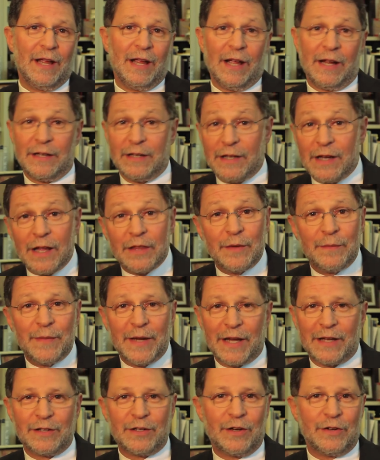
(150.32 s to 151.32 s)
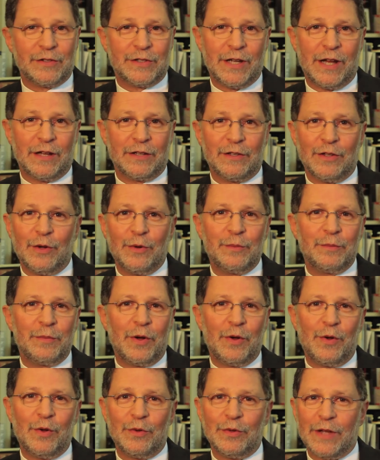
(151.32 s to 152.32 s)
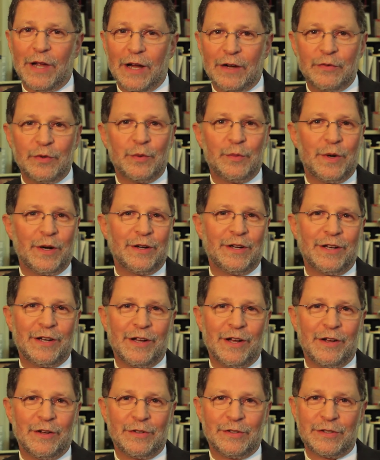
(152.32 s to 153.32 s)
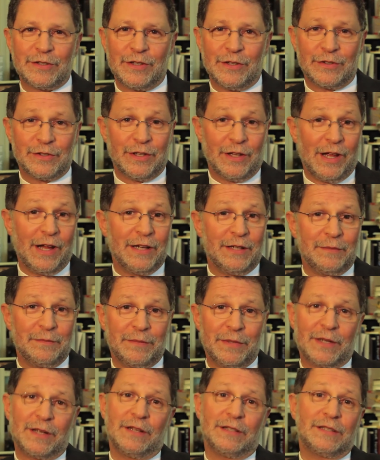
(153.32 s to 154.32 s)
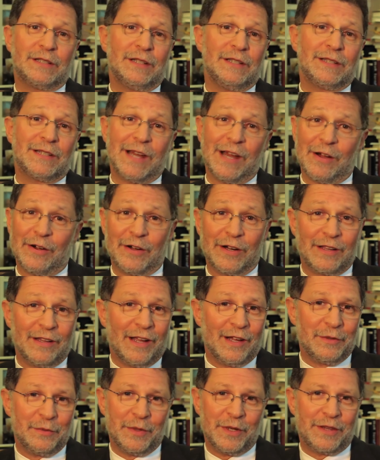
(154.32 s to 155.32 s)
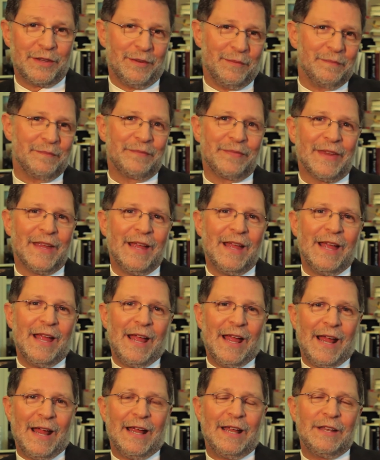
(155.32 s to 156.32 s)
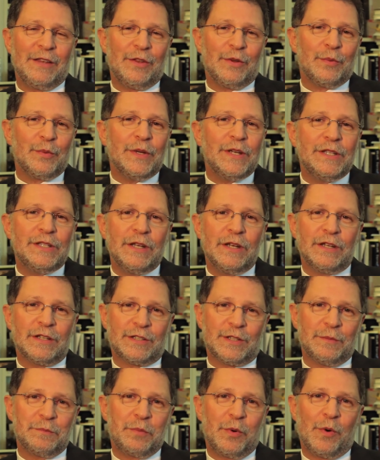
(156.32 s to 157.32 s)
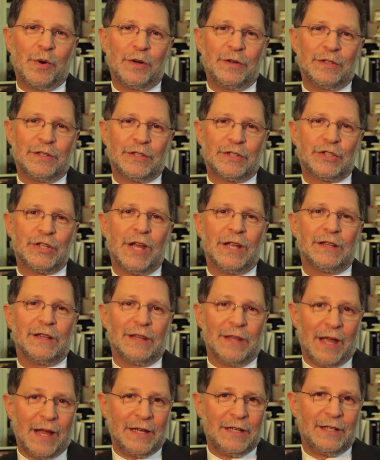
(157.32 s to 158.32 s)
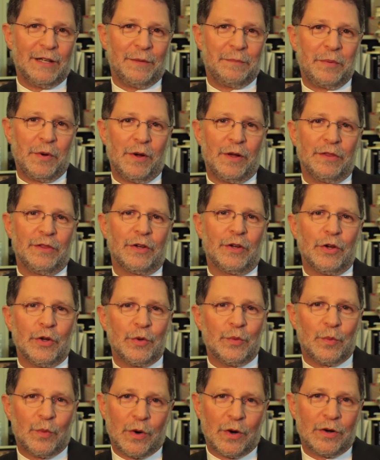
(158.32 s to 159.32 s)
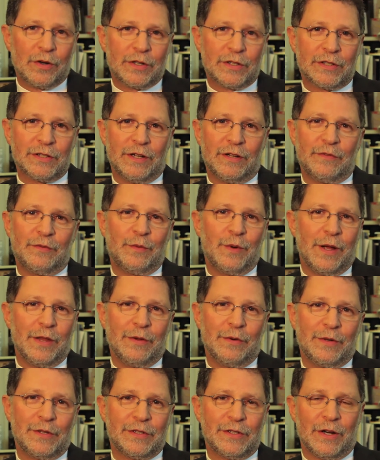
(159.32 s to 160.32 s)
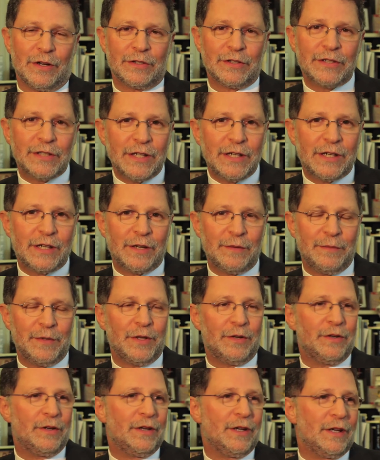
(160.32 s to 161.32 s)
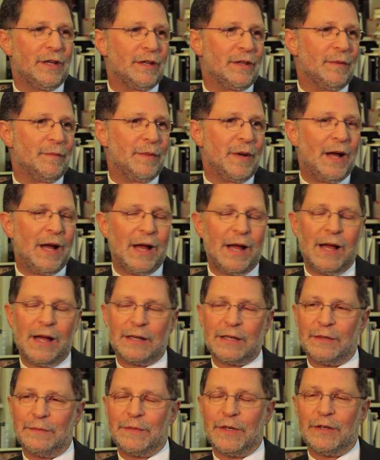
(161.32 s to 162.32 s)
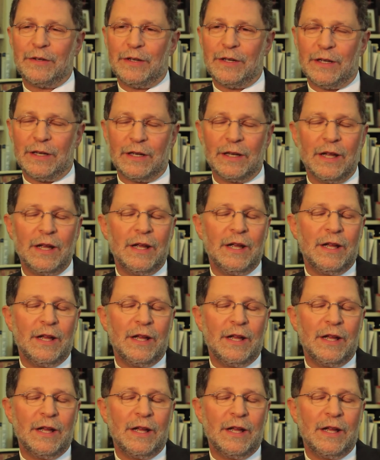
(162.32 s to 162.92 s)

And another man goes out, and lo and behold, everywhere he goes, there's light because he's carrying light with him. And the reason it's important to shed light upon the good works of whether it's our Sikh community, the Baha community,